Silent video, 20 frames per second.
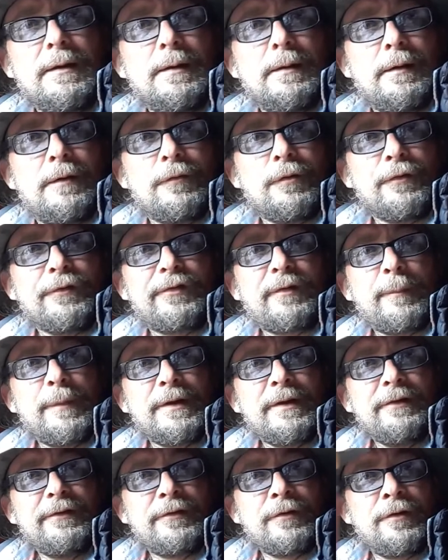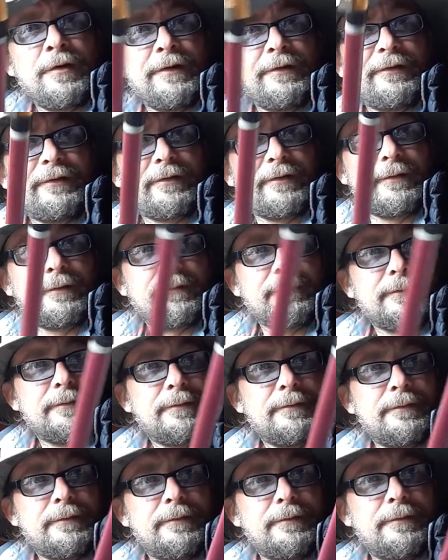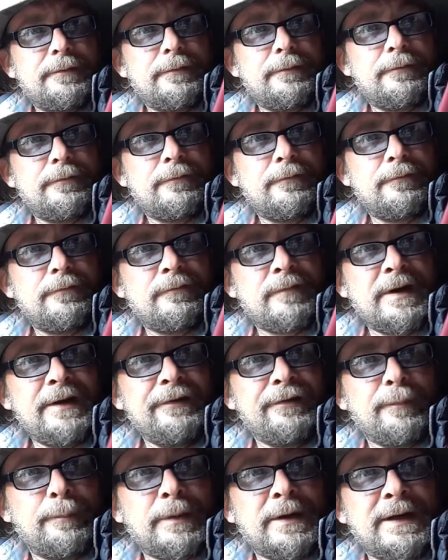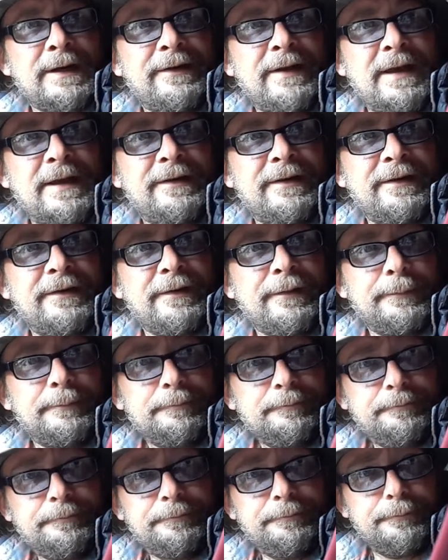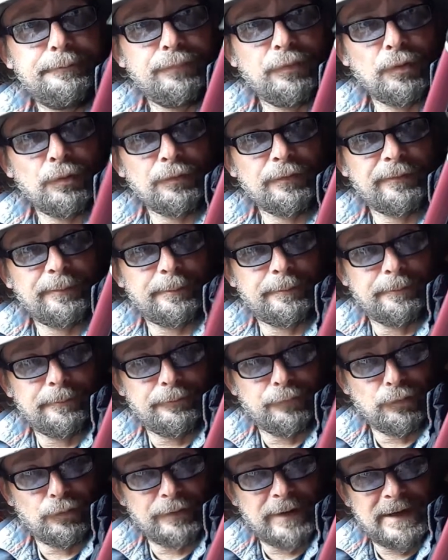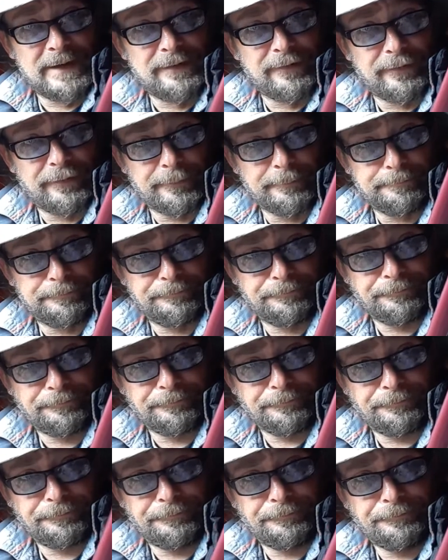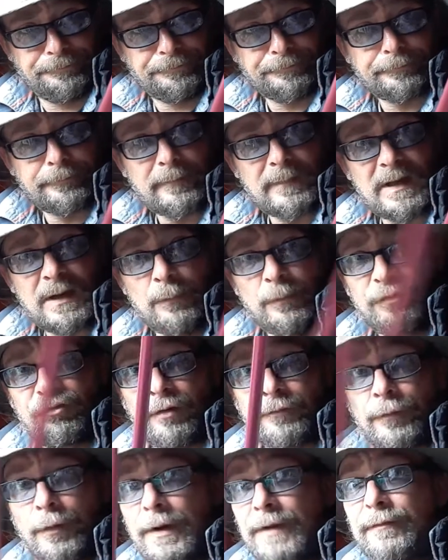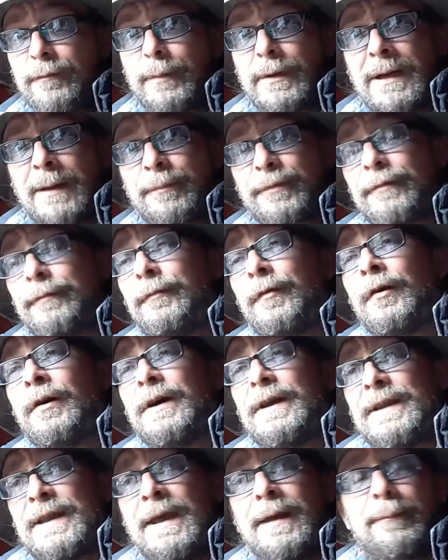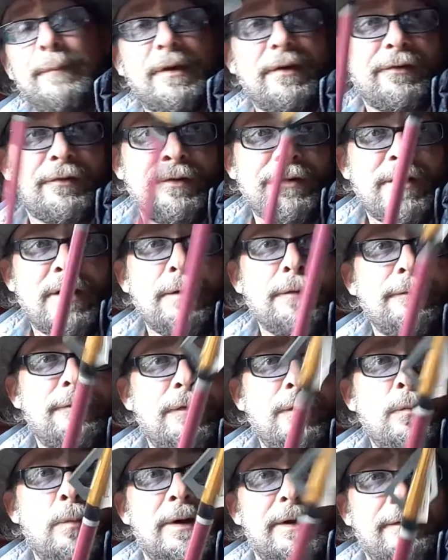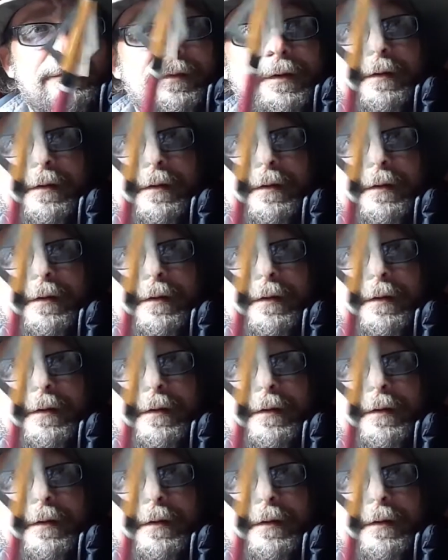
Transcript: I've got some of these nice razor blade headed broadheads, which I've not even been able to fire yet, because I know full well if I